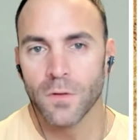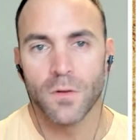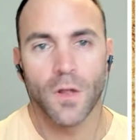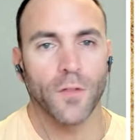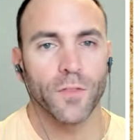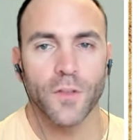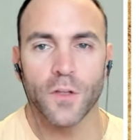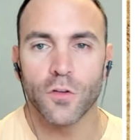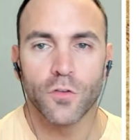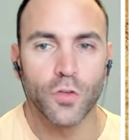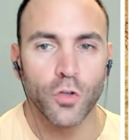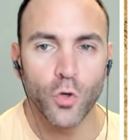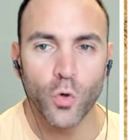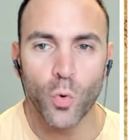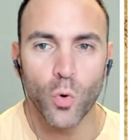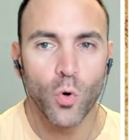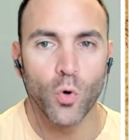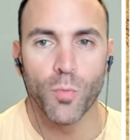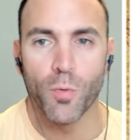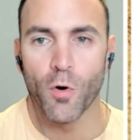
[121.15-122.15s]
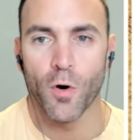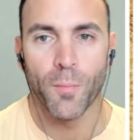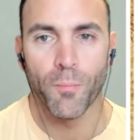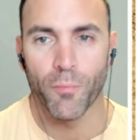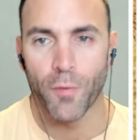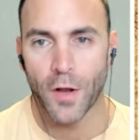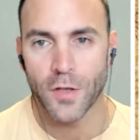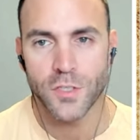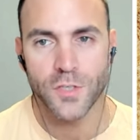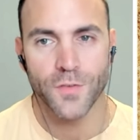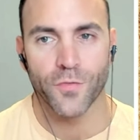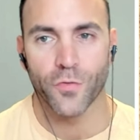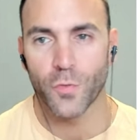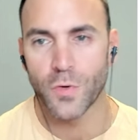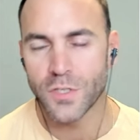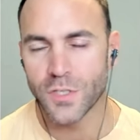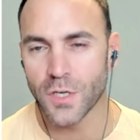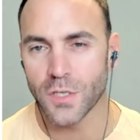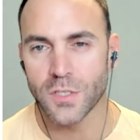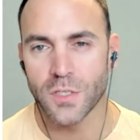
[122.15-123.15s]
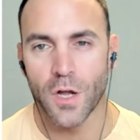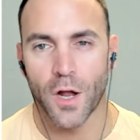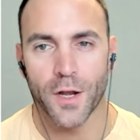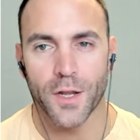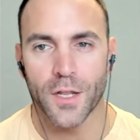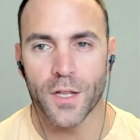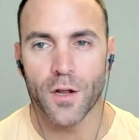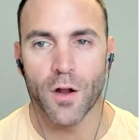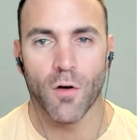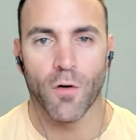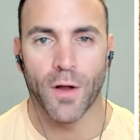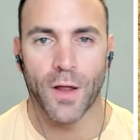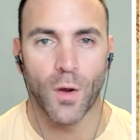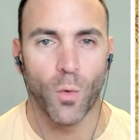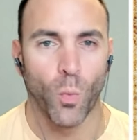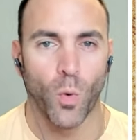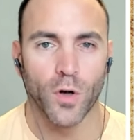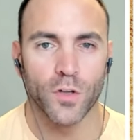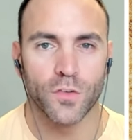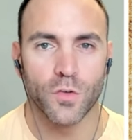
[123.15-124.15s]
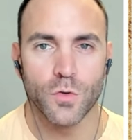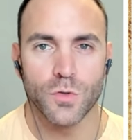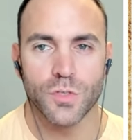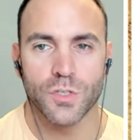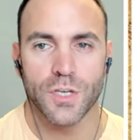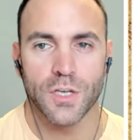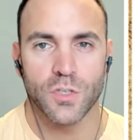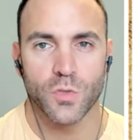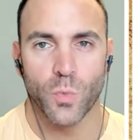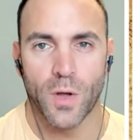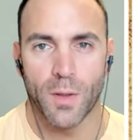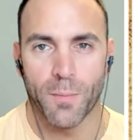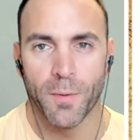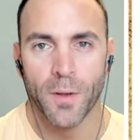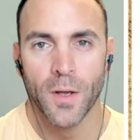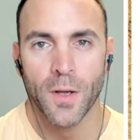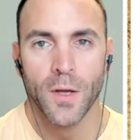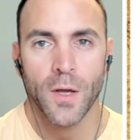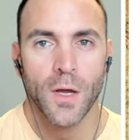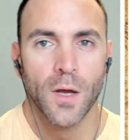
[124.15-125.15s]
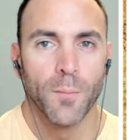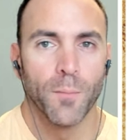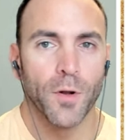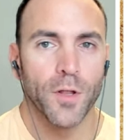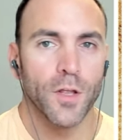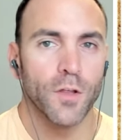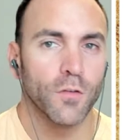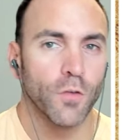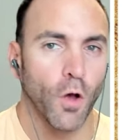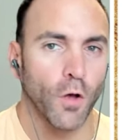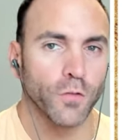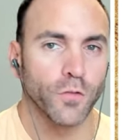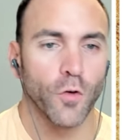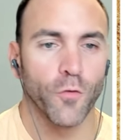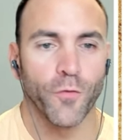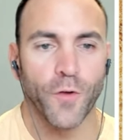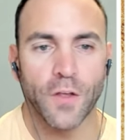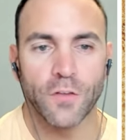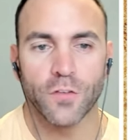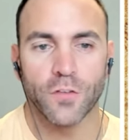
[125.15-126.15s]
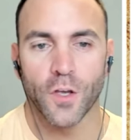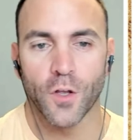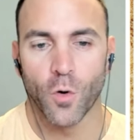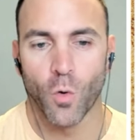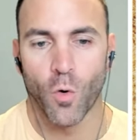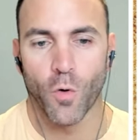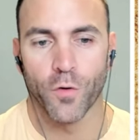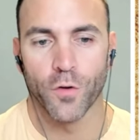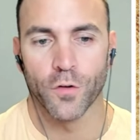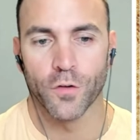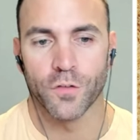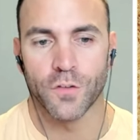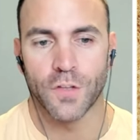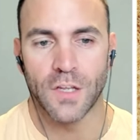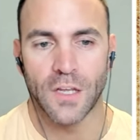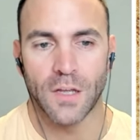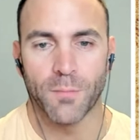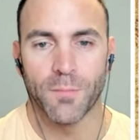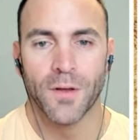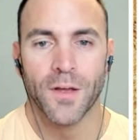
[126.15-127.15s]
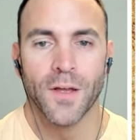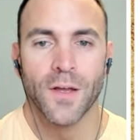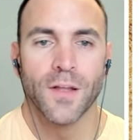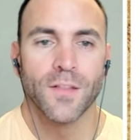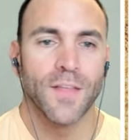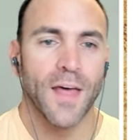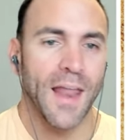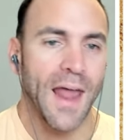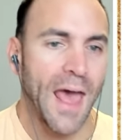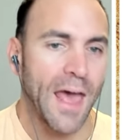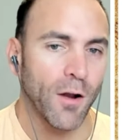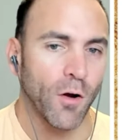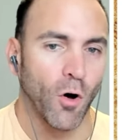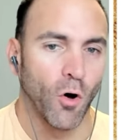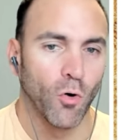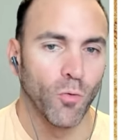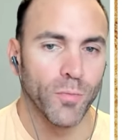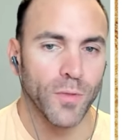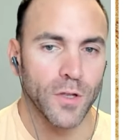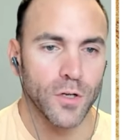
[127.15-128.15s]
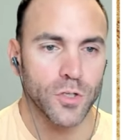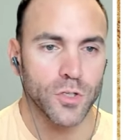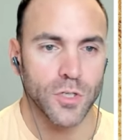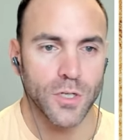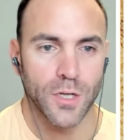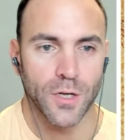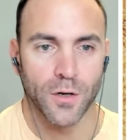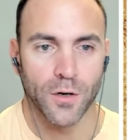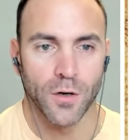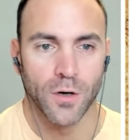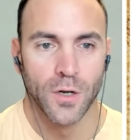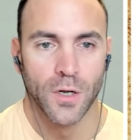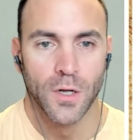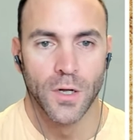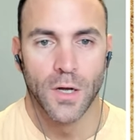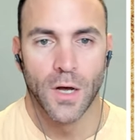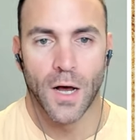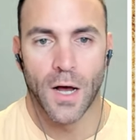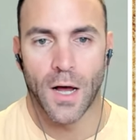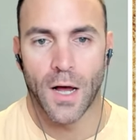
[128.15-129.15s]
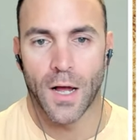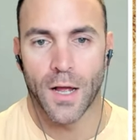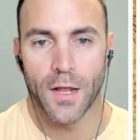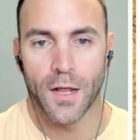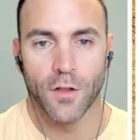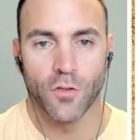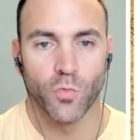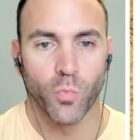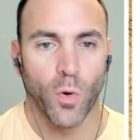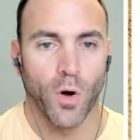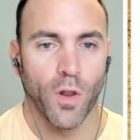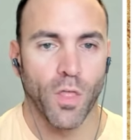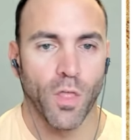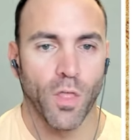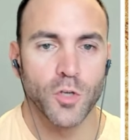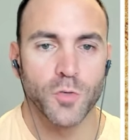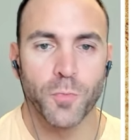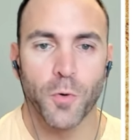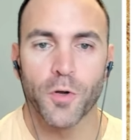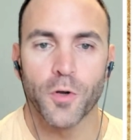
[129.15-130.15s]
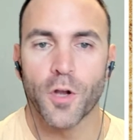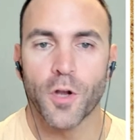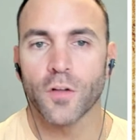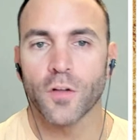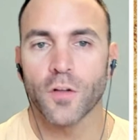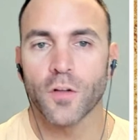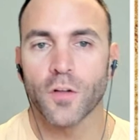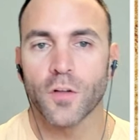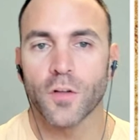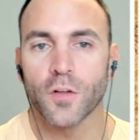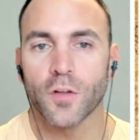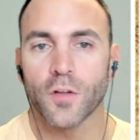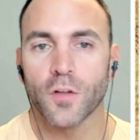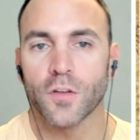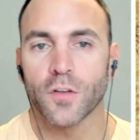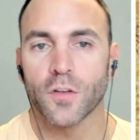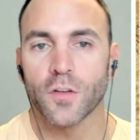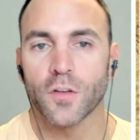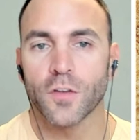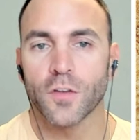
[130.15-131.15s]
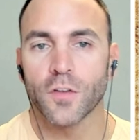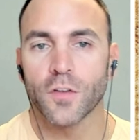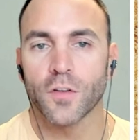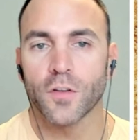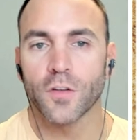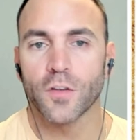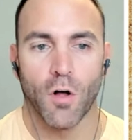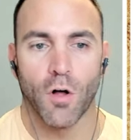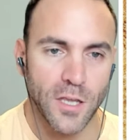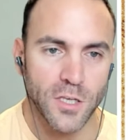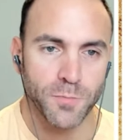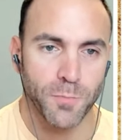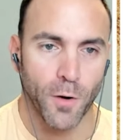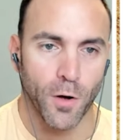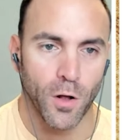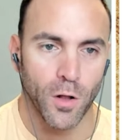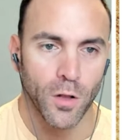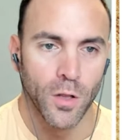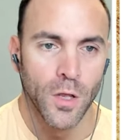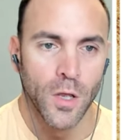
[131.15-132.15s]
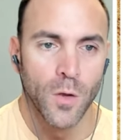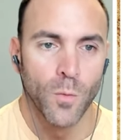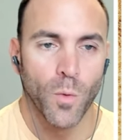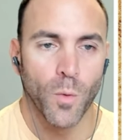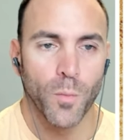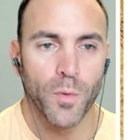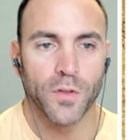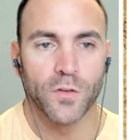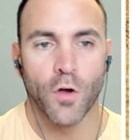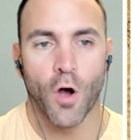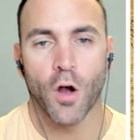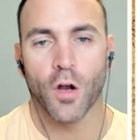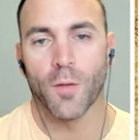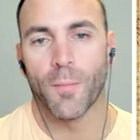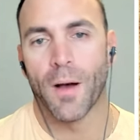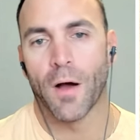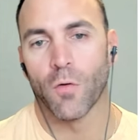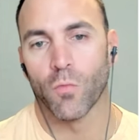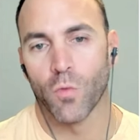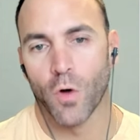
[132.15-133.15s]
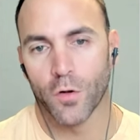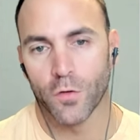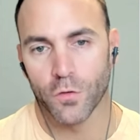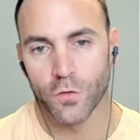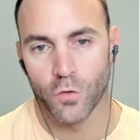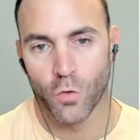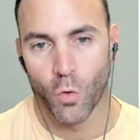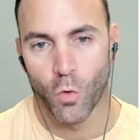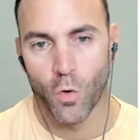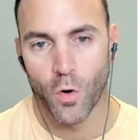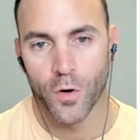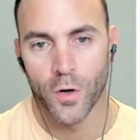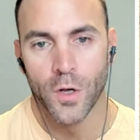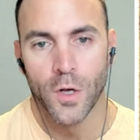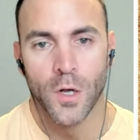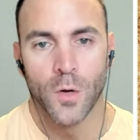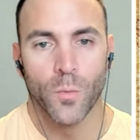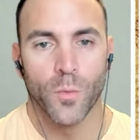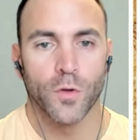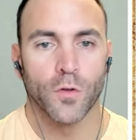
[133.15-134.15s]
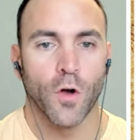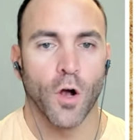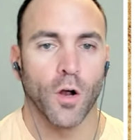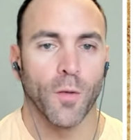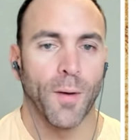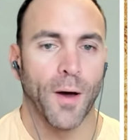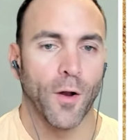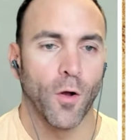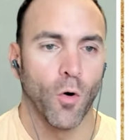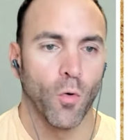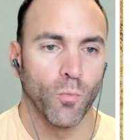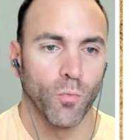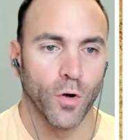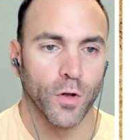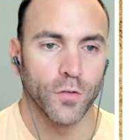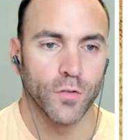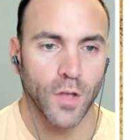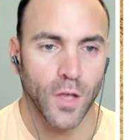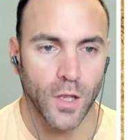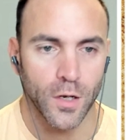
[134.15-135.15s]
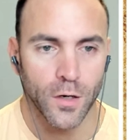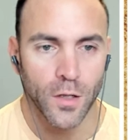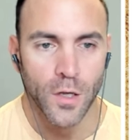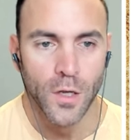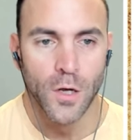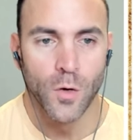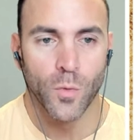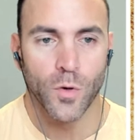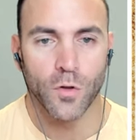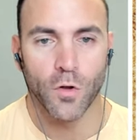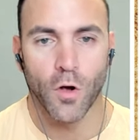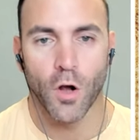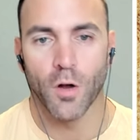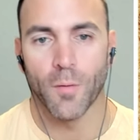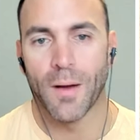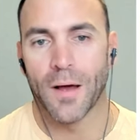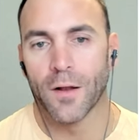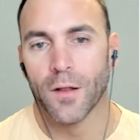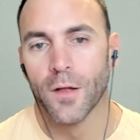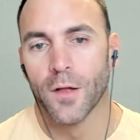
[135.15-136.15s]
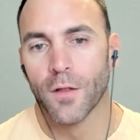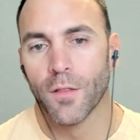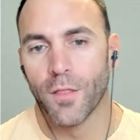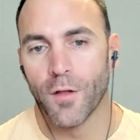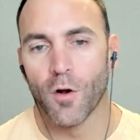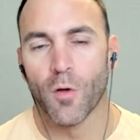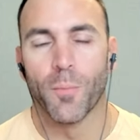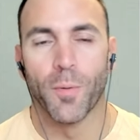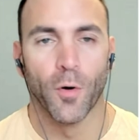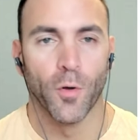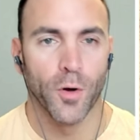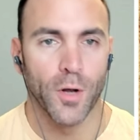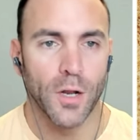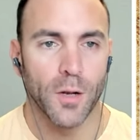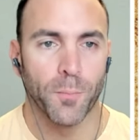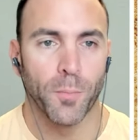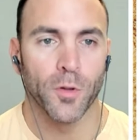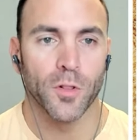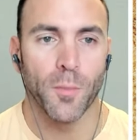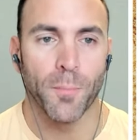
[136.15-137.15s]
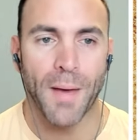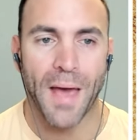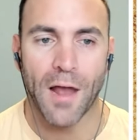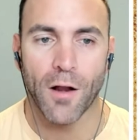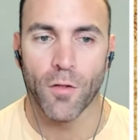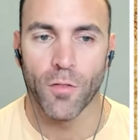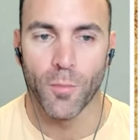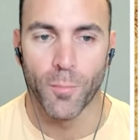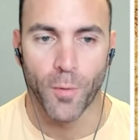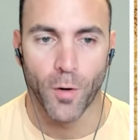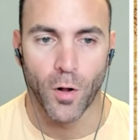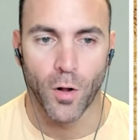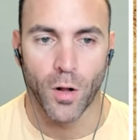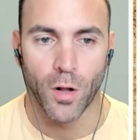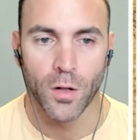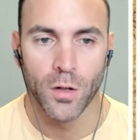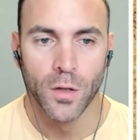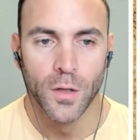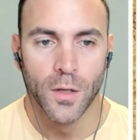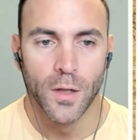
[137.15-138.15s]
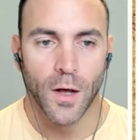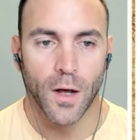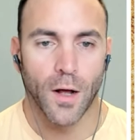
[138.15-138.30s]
Nothing too uber impressive, three six nine ERA, a one two six WHIP, but he's also facing an Orioles team that at home this year uh, is one of the most productive teams in all baseball when we talk about runs scored, we talk about home runs hit, we talk about their ability to put the bat on the ball.